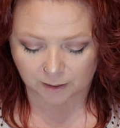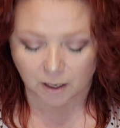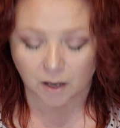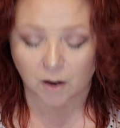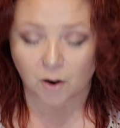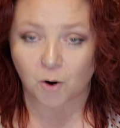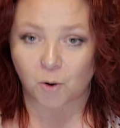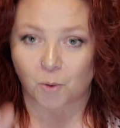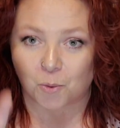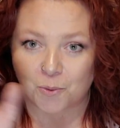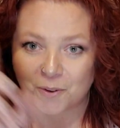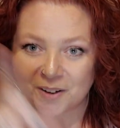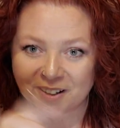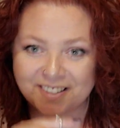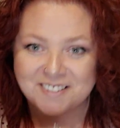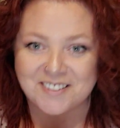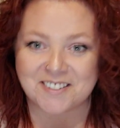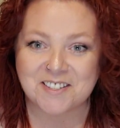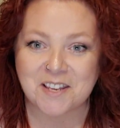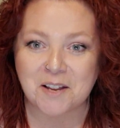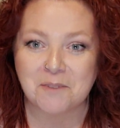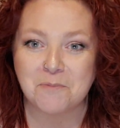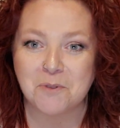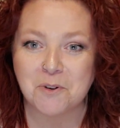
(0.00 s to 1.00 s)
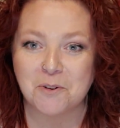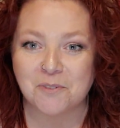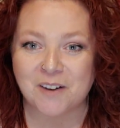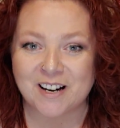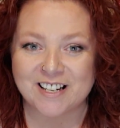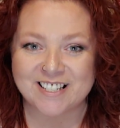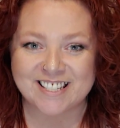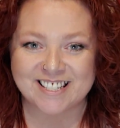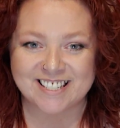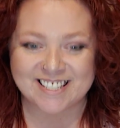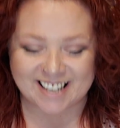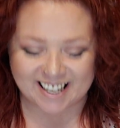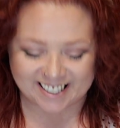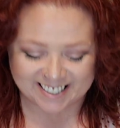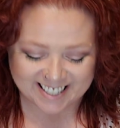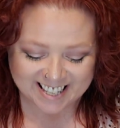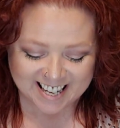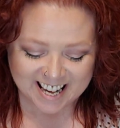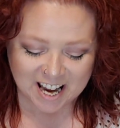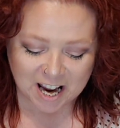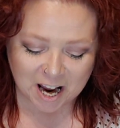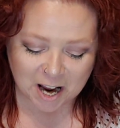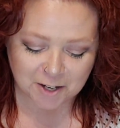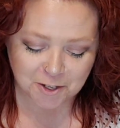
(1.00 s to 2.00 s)
Oh, sun, moon, rising sign.
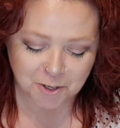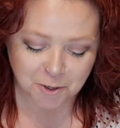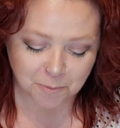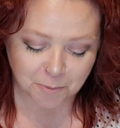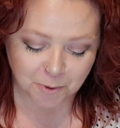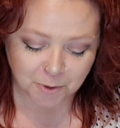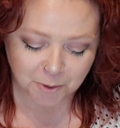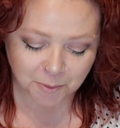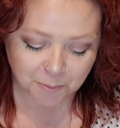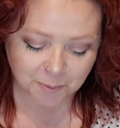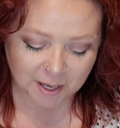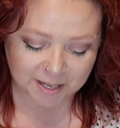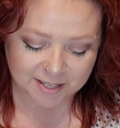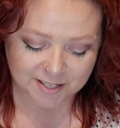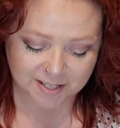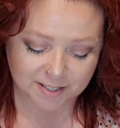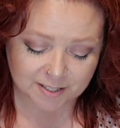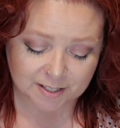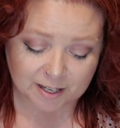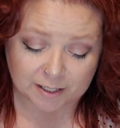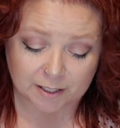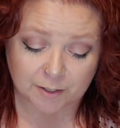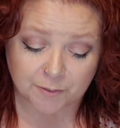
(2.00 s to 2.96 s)
Your moon and rising sign.